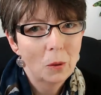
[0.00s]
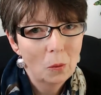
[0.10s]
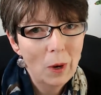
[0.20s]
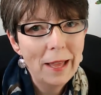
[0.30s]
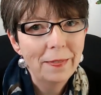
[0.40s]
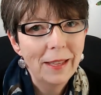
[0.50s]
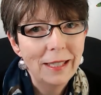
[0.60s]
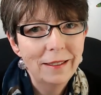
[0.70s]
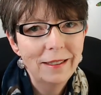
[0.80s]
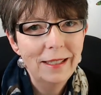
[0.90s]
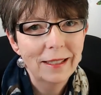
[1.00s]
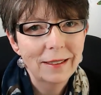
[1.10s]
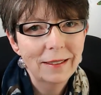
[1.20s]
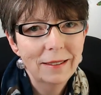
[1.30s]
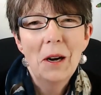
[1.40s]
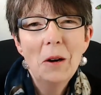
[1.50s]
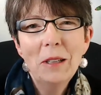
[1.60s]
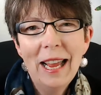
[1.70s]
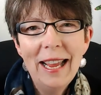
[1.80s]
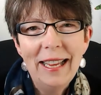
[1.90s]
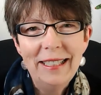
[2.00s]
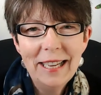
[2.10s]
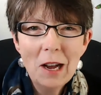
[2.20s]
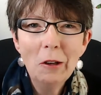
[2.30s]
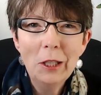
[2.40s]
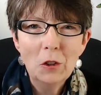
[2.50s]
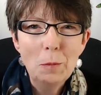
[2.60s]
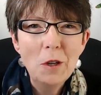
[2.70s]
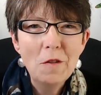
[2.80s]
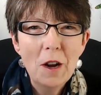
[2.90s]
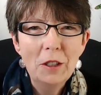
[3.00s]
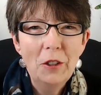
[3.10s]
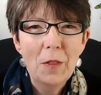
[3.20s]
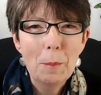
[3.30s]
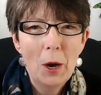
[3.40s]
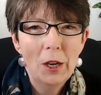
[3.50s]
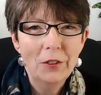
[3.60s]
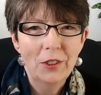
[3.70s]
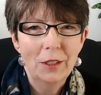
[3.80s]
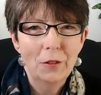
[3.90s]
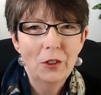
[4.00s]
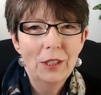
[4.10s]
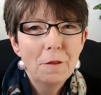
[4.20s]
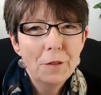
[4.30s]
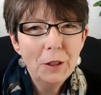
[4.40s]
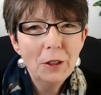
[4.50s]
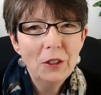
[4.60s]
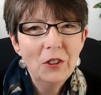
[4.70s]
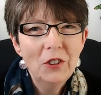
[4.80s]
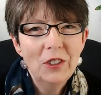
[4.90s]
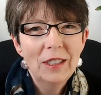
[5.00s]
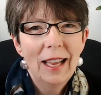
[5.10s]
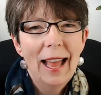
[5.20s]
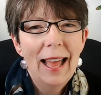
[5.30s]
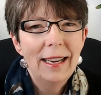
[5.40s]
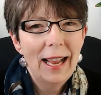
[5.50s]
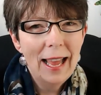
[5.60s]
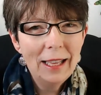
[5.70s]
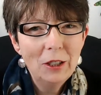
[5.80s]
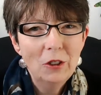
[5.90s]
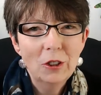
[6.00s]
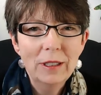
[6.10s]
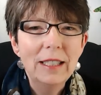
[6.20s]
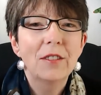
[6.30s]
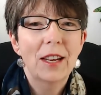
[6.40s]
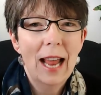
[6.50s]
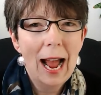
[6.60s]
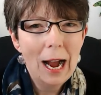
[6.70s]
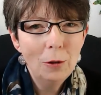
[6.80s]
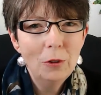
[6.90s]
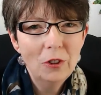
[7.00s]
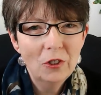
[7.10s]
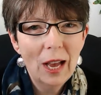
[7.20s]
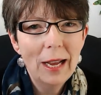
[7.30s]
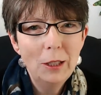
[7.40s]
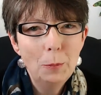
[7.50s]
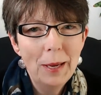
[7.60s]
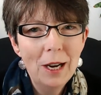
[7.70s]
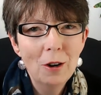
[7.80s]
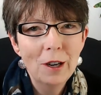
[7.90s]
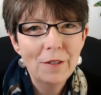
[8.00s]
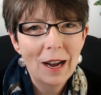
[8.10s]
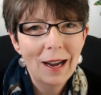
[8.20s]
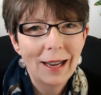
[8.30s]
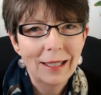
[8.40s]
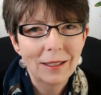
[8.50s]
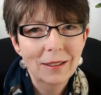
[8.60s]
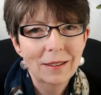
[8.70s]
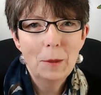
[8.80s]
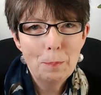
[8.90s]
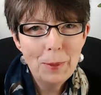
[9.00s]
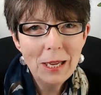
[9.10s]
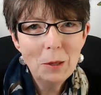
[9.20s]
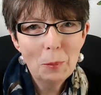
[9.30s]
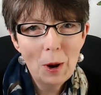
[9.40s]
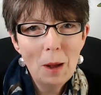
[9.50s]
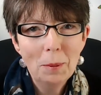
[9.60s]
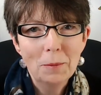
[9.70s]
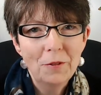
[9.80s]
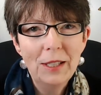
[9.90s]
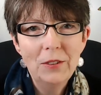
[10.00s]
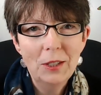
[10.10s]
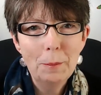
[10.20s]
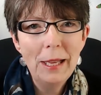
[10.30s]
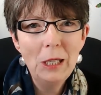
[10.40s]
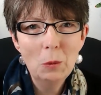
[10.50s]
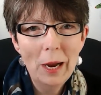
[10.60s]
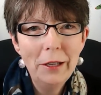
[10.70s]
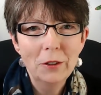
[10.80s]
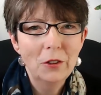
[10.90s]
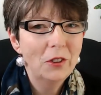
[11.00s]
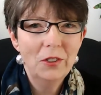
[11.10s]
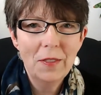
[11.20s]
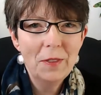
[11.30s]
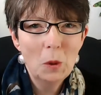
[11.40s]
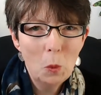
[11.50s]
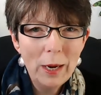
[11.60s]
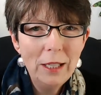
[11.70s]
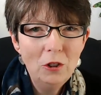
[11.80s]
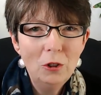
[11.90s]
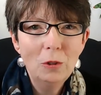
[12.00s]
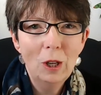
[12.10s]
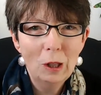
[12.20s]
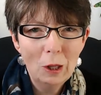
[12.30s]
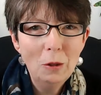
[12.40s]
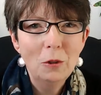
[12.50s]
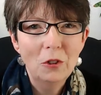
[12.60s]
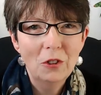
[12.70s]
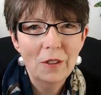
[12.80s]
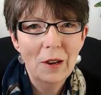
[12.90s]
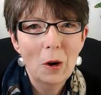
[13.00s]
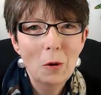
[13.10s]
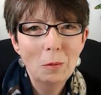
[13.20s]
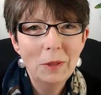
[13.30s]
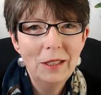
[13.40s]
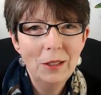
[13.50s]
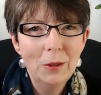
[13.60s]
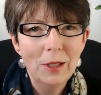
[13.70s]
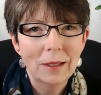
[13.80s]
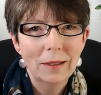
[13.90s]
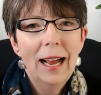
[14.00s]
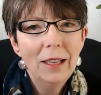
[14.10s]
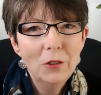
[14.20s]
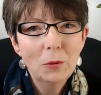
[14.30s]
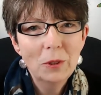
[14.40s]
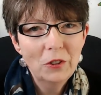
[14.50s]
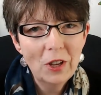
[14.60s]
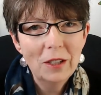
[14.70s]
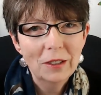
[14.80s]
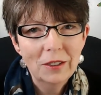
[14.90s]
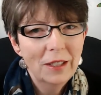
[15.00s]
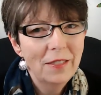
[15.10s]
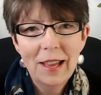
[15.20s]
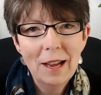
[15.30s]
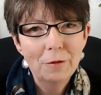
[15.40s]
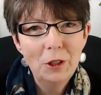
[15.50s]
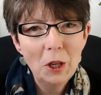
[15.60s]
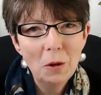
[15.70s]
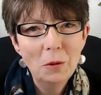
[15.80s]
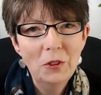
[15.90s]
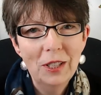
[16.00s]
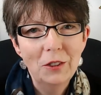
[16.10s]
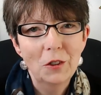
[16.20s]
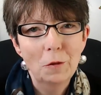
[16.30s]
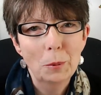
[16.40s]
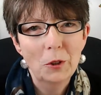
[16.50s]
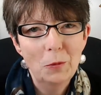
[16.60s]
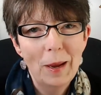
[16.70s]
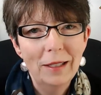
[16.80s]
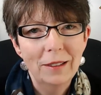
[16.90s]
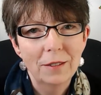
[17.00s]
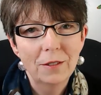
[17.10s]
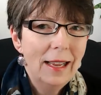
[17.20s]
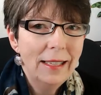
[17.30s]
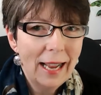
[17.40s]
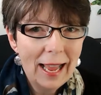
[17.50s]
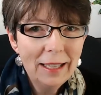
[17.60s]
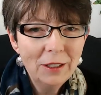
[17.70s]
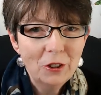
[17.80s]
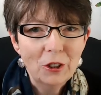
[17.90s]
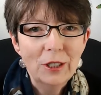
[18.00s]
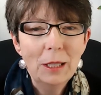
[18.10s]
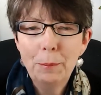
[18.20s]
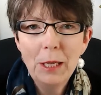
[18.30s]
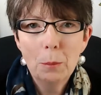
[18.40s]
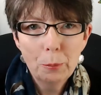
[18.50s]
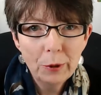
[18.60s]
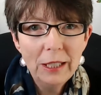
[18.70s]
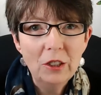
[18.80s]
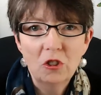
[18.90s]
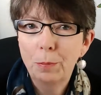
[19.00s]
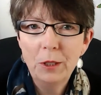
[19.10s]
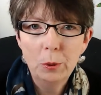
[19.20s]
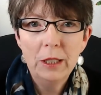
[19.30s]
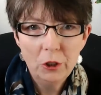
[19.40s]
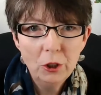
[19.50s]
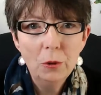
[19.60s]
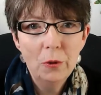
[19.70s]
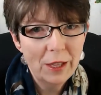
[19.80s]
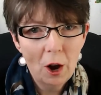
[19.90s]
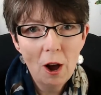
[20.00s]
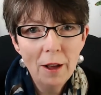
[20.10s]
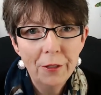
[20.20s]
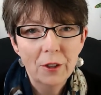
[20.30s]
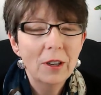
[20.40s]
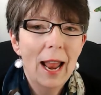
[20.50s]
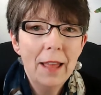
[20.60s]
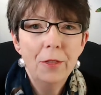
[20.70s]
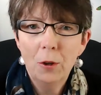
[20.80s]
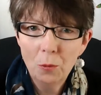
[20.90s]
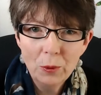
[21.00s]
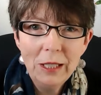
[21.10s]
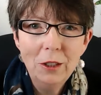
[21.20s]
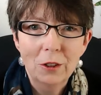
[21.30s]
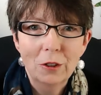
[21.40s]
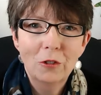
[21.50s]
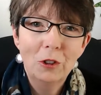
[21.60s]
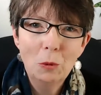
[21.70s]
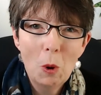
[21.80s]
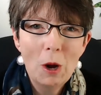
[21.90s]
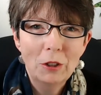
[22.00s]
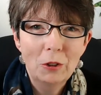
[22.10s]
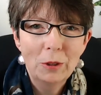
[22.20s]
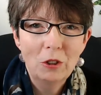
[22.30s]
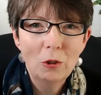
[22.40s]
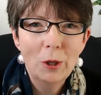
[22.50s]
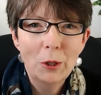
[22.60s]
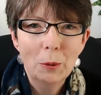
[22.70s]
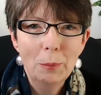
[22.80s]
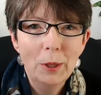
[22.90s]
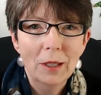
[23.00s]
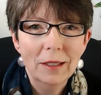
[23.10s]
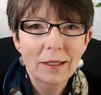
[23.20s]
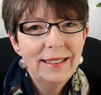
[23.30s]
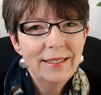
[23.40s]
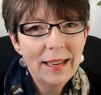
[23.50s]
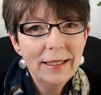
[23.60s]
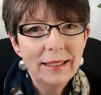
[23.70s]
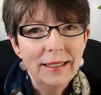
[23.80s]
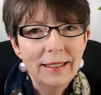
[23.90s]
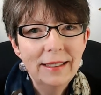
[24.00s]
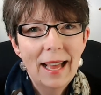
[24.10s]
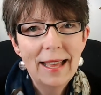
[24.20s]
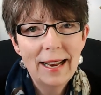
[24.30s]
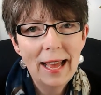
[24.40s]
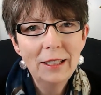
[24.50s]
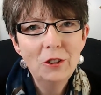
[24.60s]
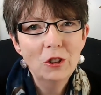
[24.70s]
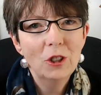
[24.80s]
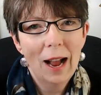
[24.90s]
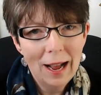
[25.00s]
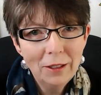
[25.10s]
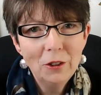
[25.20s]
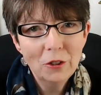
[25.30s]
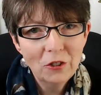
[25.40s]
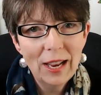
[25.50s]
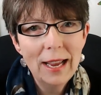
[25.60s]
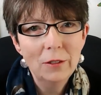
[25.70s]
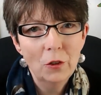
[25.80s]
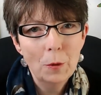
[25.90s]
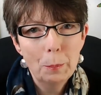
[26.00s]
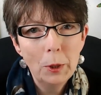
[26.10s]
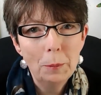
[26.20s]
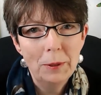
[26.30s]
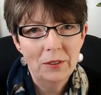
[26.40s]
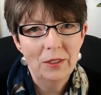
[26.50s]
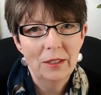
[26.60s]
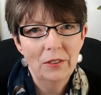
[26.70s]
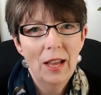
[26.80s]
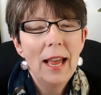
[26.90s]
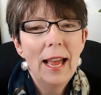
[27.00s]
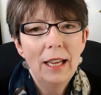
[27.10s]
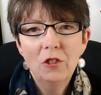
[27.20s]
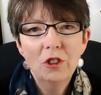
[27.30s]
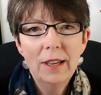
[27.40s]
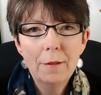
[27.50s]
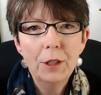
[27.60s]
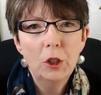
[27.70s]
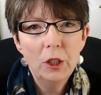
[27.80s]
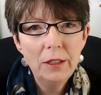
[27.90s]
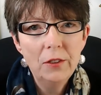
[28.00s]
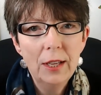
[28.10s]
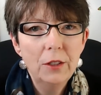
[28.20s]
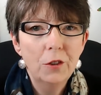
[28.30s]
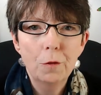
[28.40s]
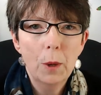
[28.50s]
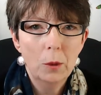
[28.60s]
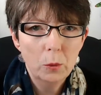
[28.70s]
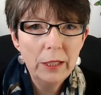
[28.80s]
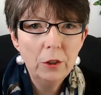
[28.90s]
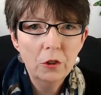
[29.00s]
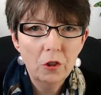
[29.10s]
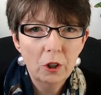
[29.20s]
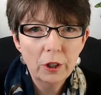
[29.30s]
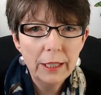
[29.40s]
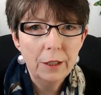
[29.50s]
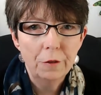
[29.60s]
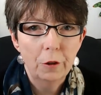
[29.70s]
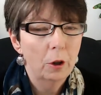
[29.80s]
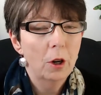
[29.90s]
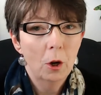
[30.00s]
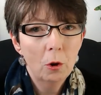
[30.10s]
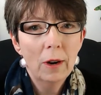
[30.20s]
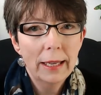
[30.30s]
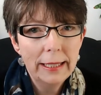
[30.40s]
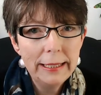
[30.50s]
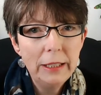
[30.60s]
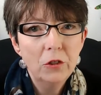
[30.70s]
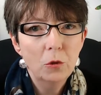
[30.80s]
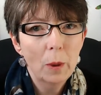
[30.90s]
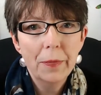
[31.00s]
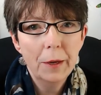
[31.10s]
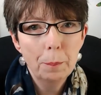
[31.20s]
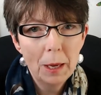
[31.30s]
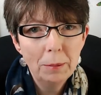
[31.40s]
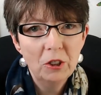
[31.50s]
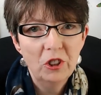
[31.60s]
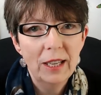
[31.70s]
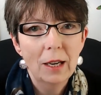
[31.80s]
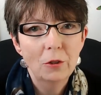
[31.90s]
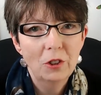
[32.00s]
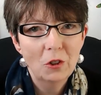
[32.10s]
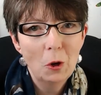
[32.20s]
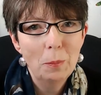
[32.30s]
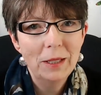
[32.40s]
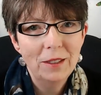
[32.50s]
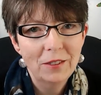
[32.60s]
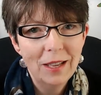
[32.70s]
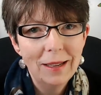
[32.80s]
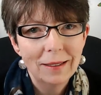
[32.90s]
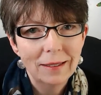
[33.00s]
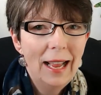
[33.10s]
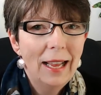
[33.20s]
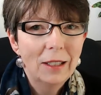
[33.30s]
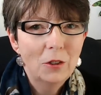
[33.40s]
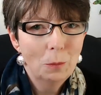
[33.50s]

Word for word: when they see it. Okay, now let's move on to the positives. First, an editor is an outside pair of eyes. The big problem facing many writers is that they're way too close to their own material. As a result, they have no sense of perspective. An editor can be a bridge between you, the author, and the readers you want to enjoy your book. Second, an editor understands the book business and should have a good sense of what readers are looking for, or at least what their publishing house is hoping to sell. And